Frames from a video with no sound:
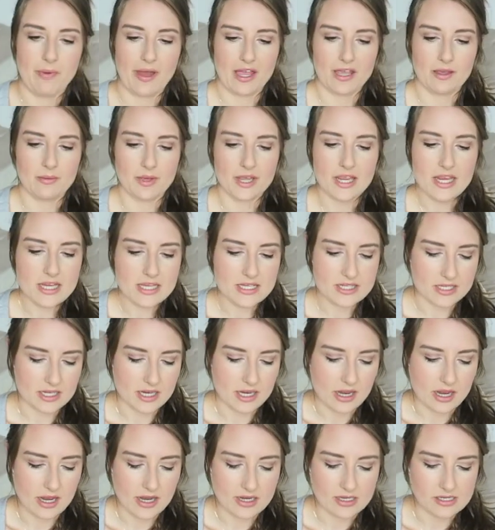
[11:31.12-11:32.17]
babies,
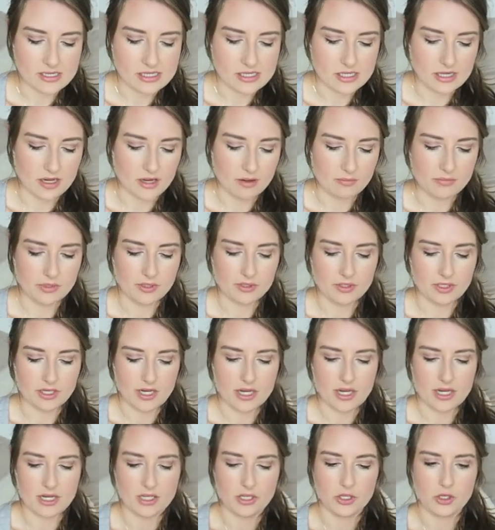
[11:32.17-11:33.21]
and
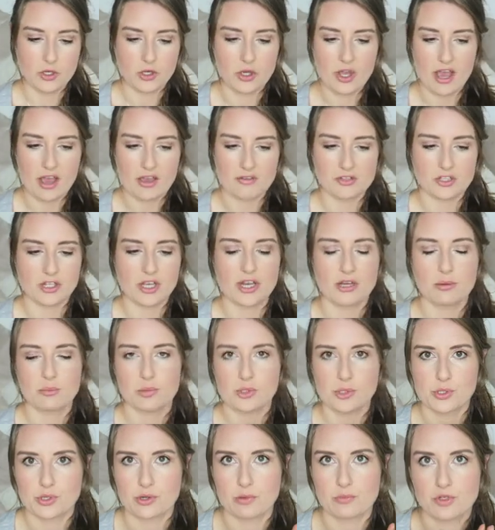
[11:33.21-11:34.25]
you have to get a
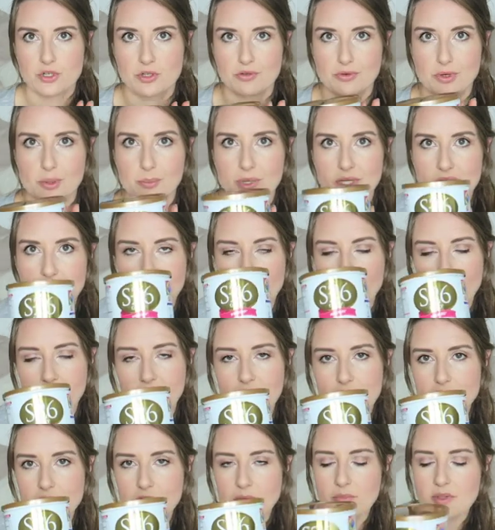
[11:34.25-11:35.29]
prescription from it. So we
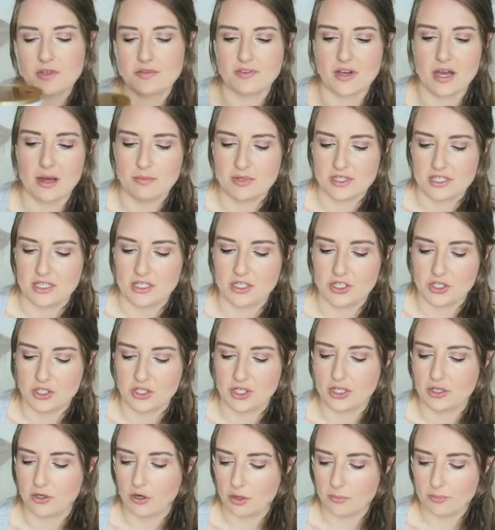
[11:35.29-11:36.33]
get it from the pharmacy. You
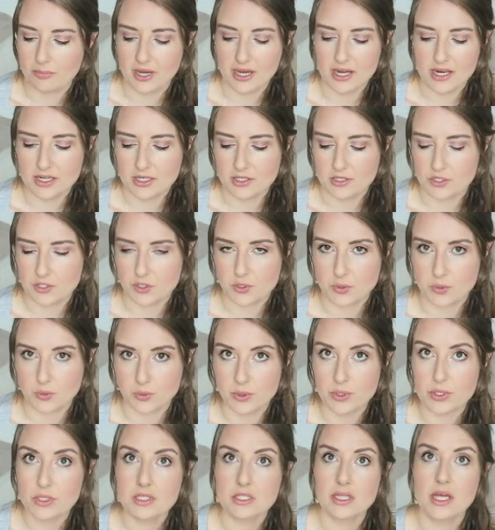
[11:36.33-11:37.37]
cannot buy it in
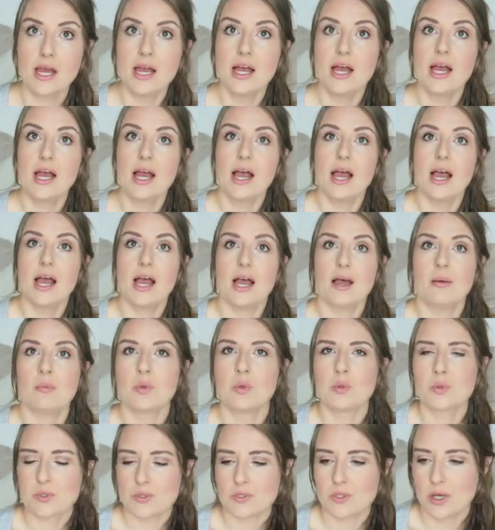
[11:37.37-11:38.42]
stores.
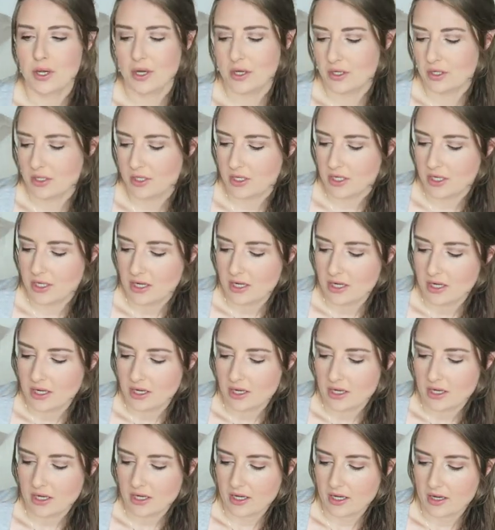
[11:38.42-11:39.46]
Also,
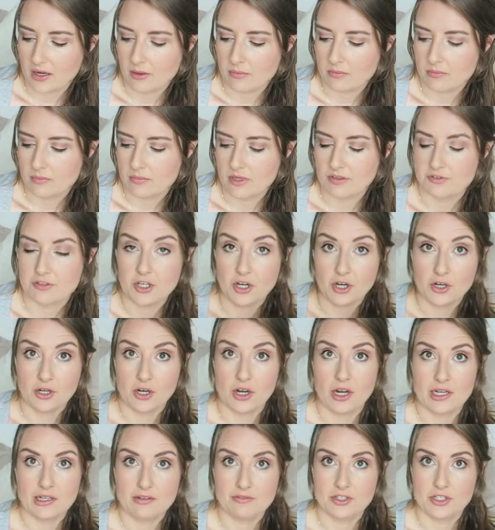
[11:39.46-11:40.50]
if you don't know,
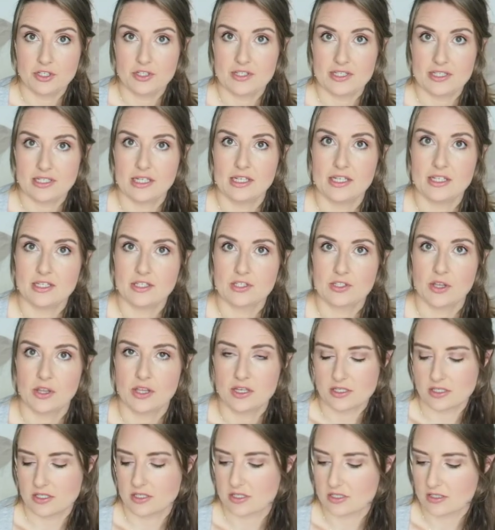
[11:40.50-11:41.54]
I live in New Zealand, so
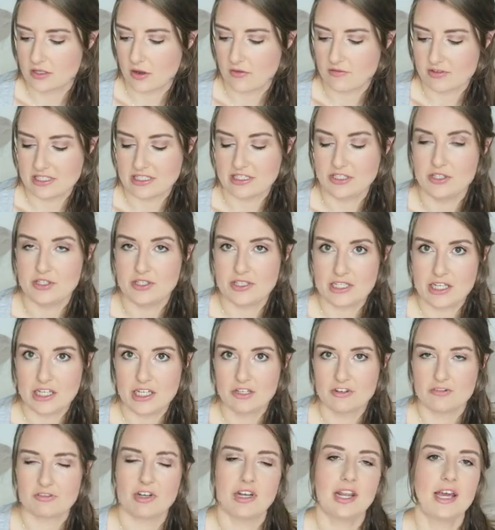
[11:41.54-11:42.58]
this is obviously New
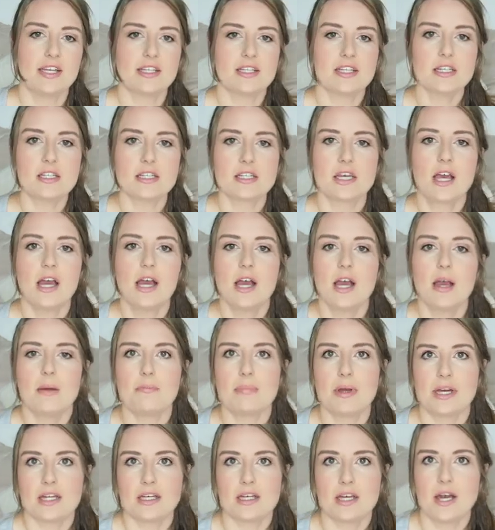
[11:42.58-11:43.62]
Zealand related,
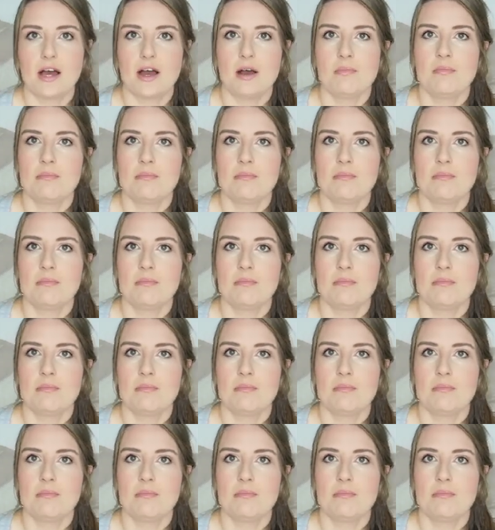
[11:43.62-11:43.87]
but